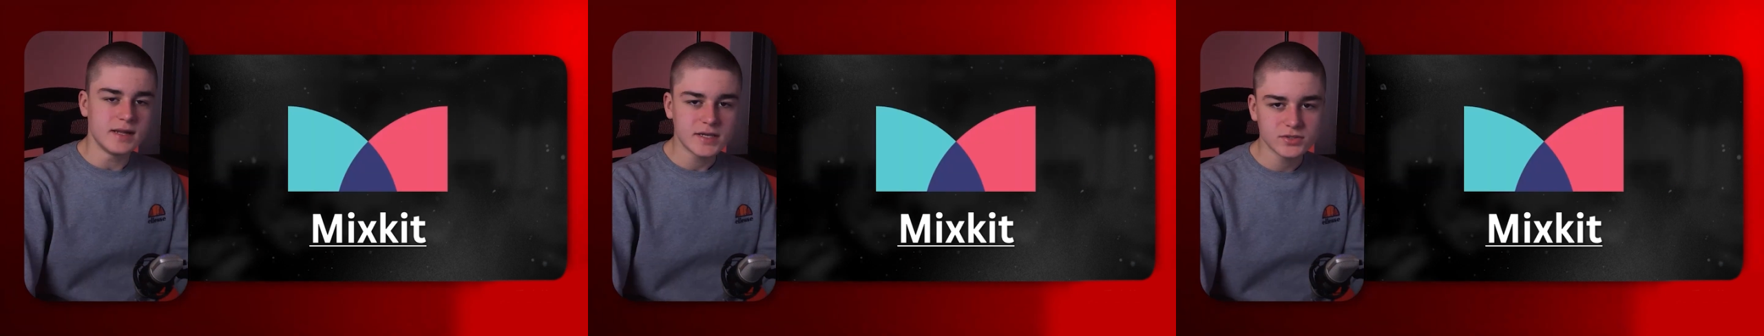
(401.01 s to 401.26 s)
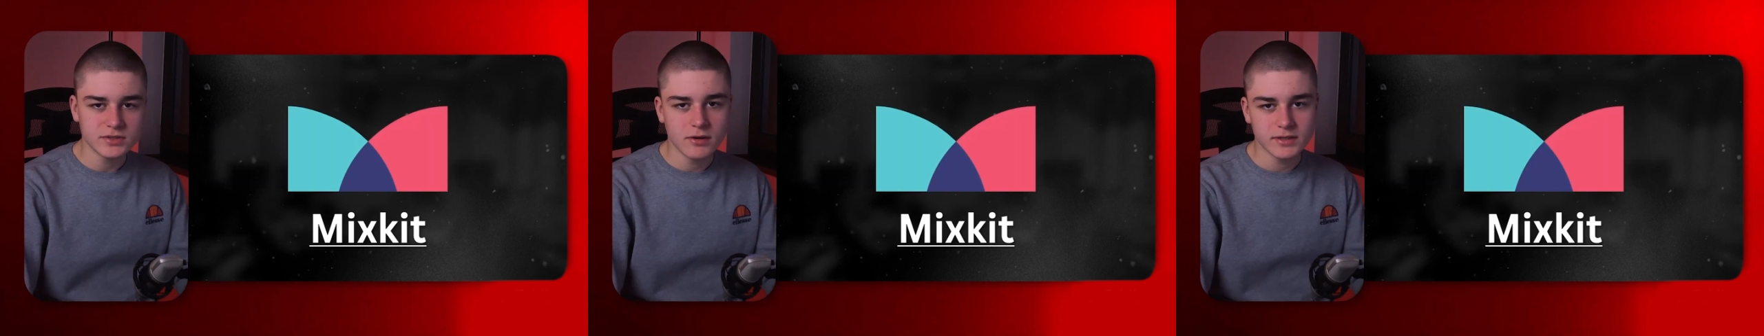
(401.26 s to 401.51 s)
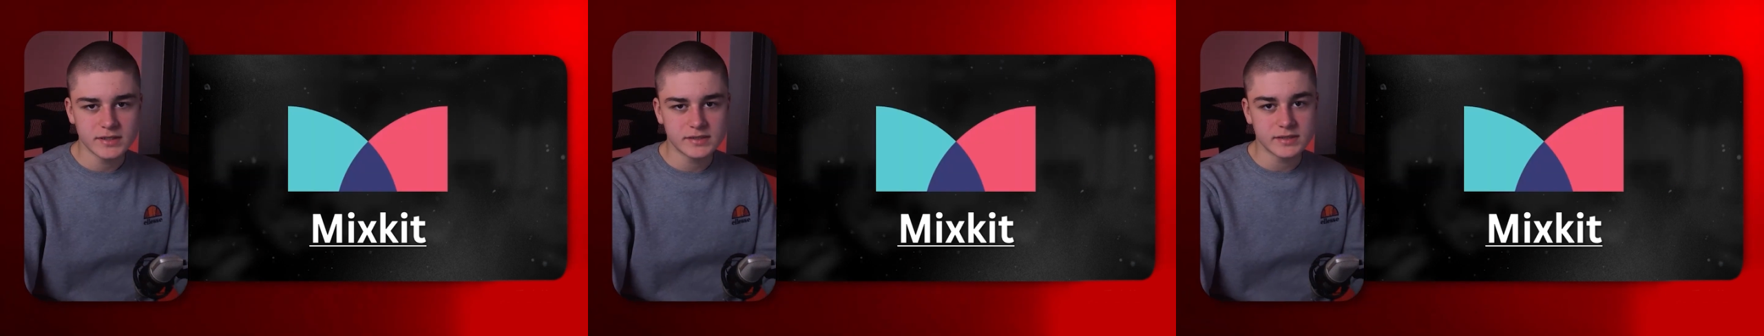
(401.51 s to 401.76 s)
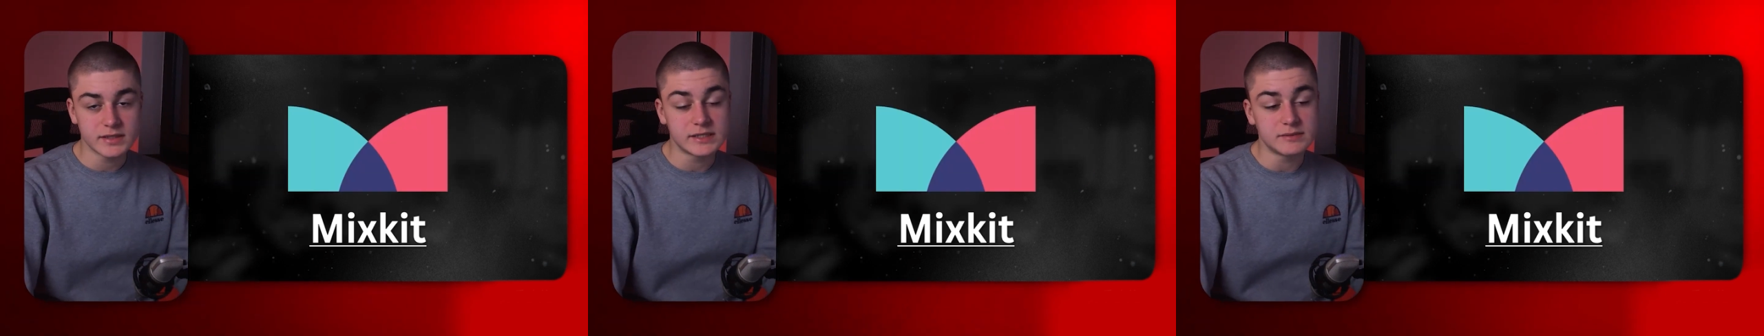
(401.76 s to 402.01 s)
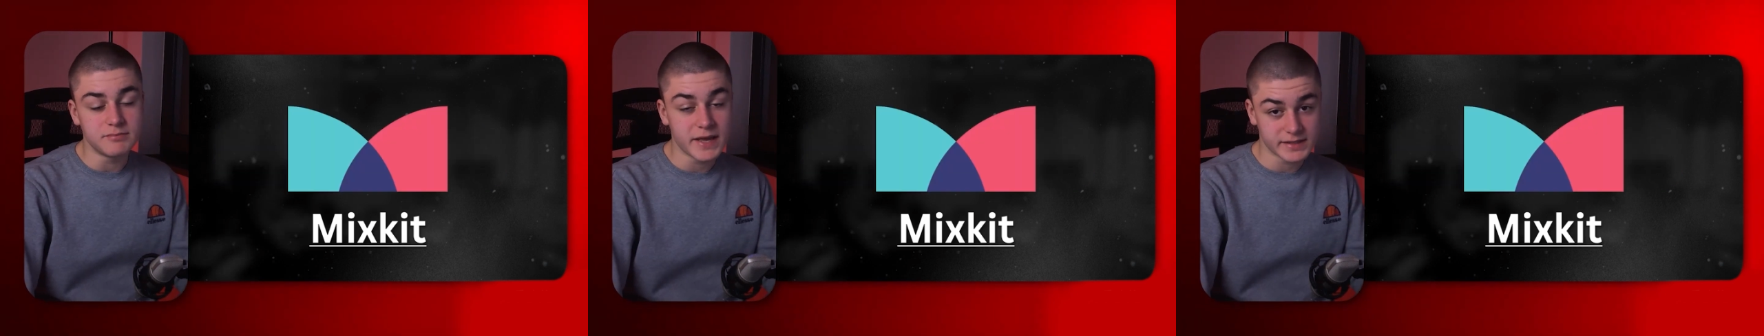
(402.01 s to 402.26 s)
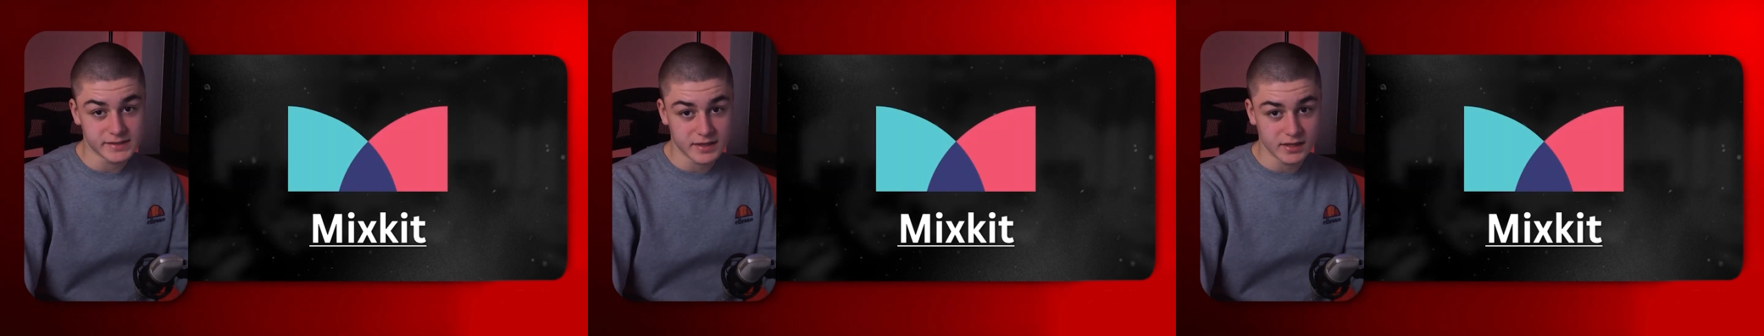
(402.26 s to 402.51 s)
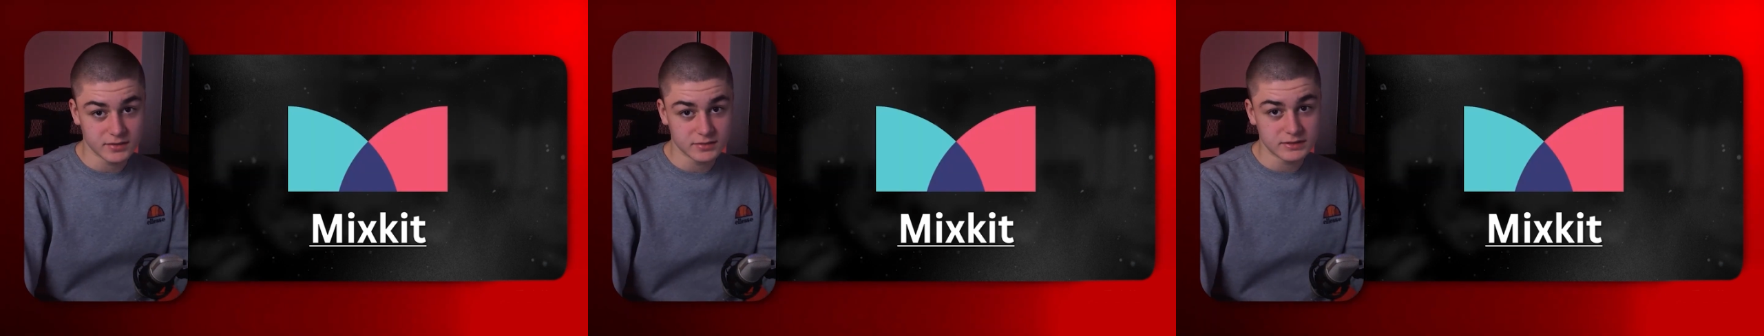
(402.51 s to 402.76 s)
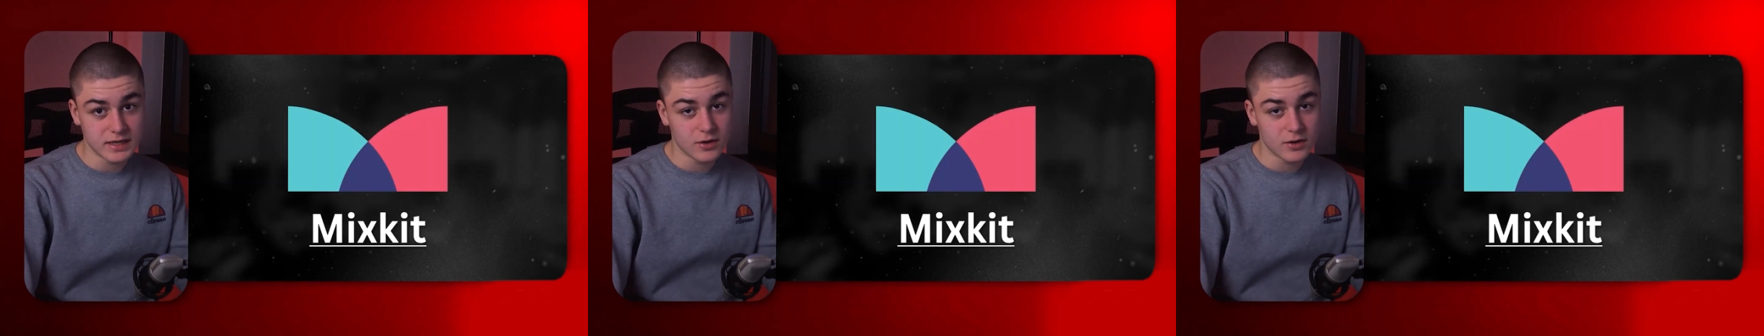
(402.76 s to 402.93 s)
Next on our list is MIXKIT.